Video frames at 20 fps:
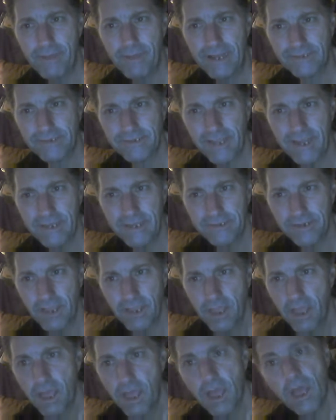backstage
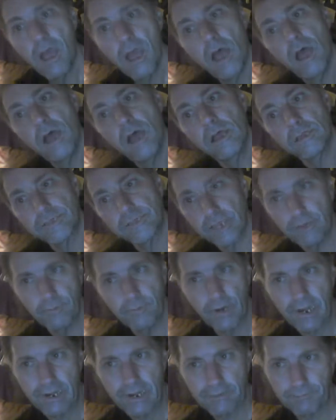
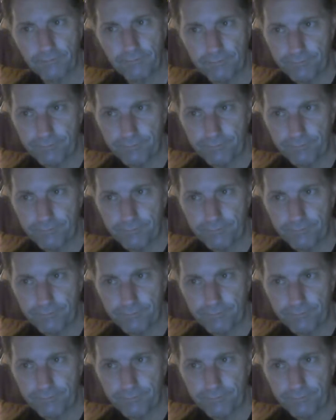somewhere.